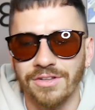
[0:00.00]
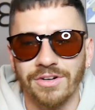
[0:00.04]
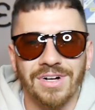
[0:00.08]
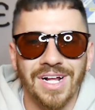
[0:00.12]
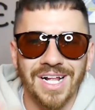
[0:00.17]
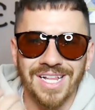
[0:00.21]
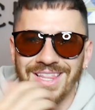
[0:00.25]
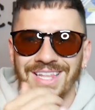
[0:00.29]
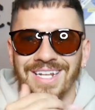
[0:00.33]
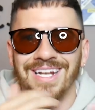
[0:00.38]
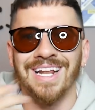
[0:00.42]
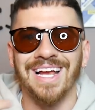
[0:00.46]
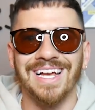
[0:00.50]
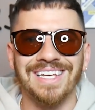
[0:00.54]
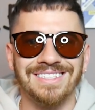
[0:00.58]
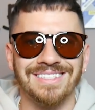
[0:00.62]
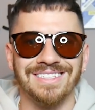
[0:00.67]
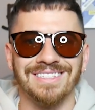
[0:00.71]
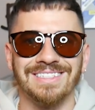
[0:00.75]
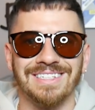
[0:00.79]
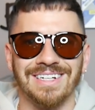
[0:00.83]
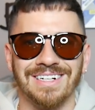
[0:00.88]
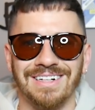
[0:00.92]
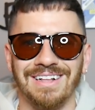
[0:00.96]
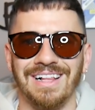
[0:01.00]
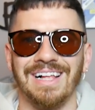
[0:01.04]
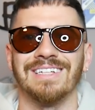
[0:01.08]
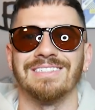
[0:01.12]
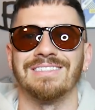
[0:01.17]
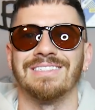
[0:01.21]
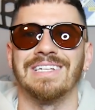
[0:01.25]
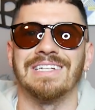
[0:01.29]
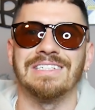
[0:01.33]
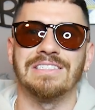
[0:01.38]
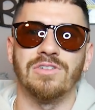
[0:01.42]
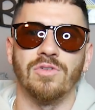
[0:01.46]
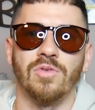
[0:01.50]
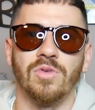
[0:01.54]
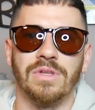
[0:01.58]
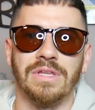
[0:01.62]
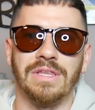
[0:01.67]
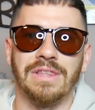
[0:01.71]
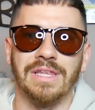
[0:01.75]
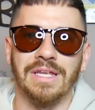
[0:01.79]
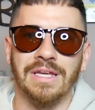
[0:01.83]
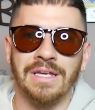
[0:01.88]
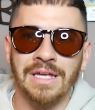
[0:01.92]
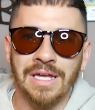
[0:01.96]
They're not the nicest sunglasses, that's the
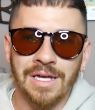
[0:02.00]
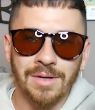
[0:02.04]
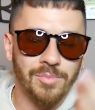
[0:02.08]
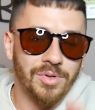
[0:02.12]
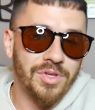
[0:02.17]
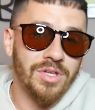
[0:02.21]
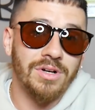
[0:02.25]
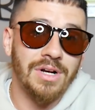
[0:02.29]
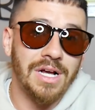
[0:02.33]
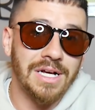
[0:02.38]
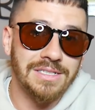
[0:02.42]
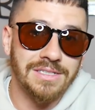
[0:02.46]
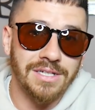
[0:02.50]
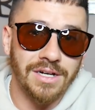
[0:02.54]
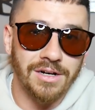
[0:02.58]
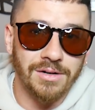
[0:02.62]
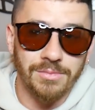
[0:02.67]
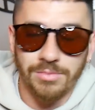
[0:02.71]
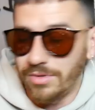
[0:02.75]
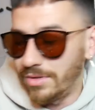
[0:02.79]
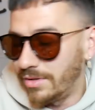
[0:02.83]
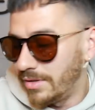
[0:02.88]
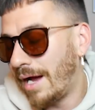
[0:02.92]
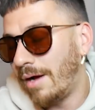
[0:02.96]
only thing, but they're not terrible.